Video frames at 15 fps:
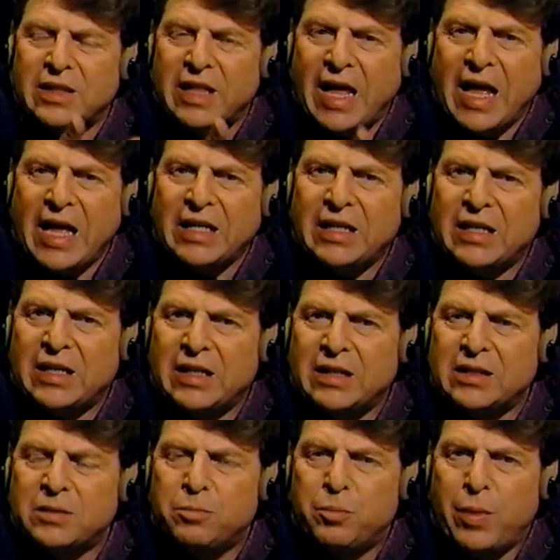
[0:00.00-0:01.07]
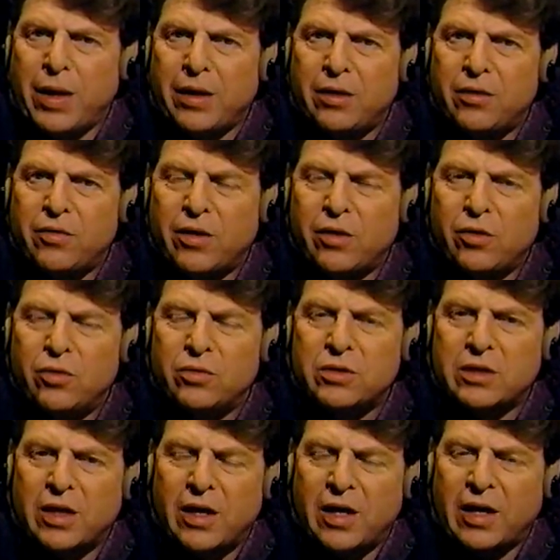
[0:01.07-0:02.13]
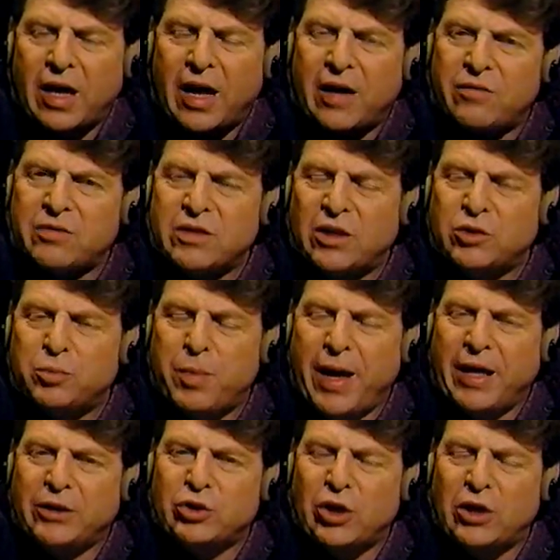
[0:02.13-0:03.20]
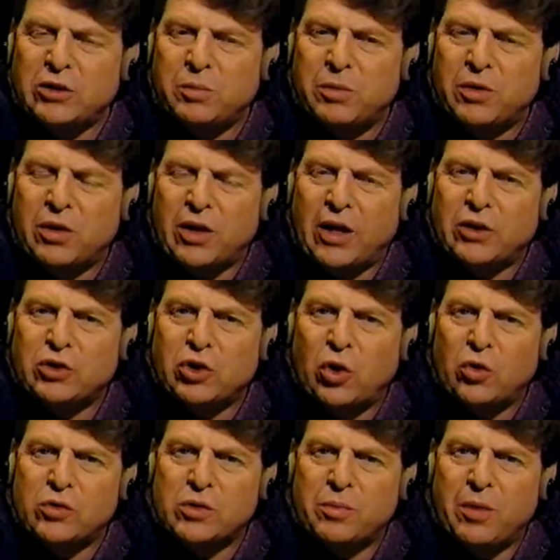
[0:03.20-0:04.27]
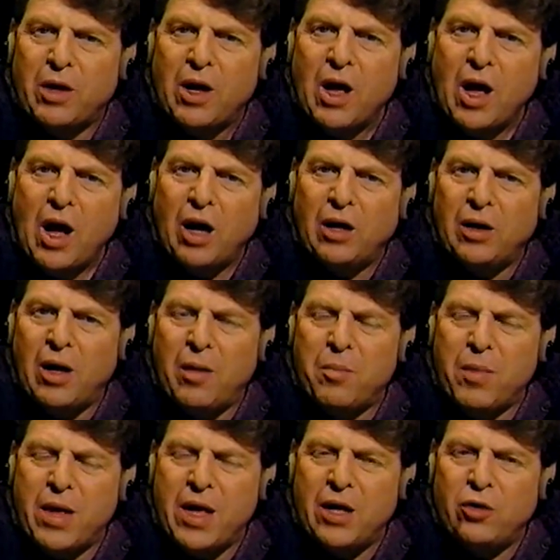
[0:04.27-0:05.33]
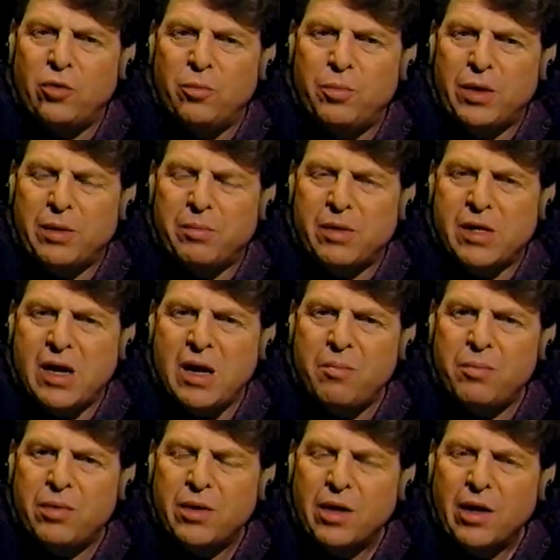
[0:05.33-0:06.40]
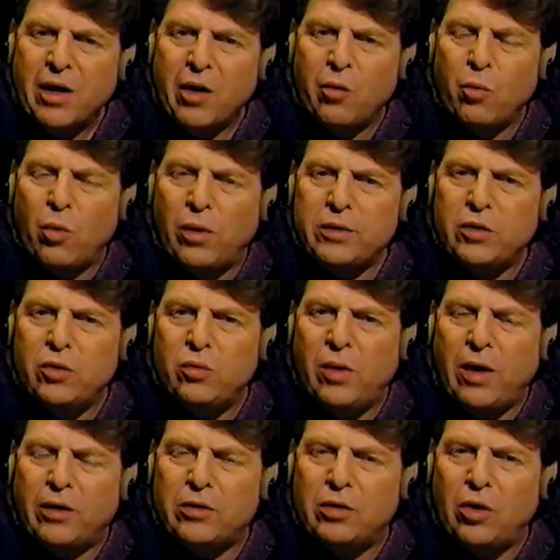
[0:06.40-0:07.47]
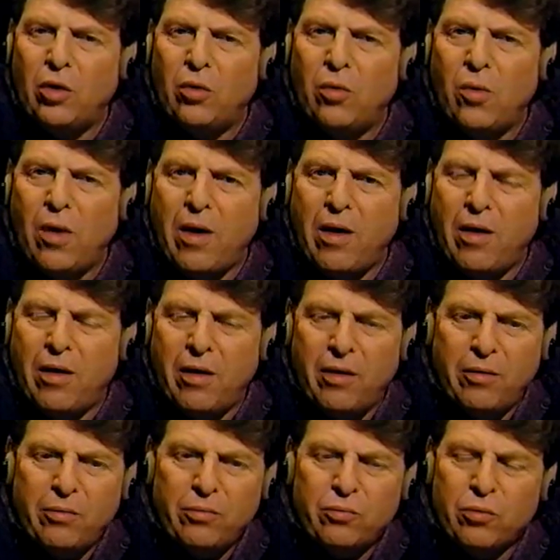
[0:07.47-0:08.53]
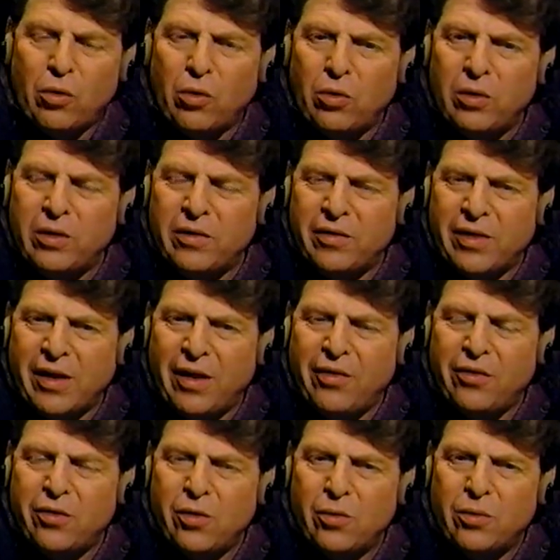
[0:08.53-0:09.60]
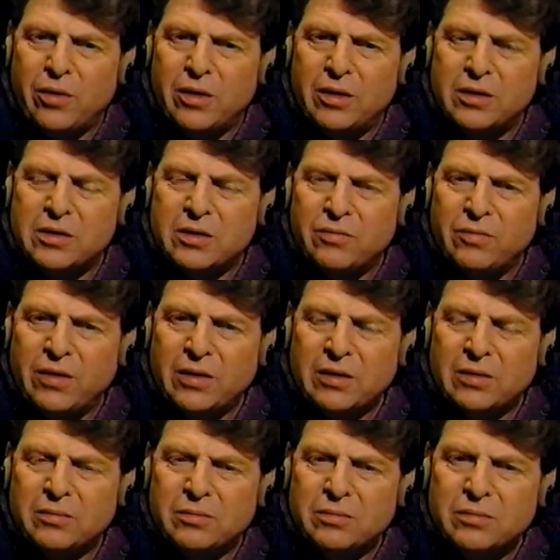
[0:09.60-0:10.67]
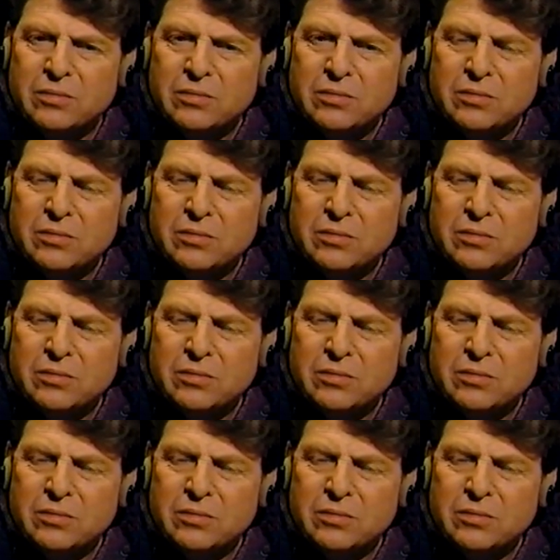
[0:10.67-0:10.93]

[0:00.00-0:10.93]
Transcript: That is better than you saying I have such bad judgment that I chose a man who beat me up. In one, you had no role. In the other, you were an innocent victim.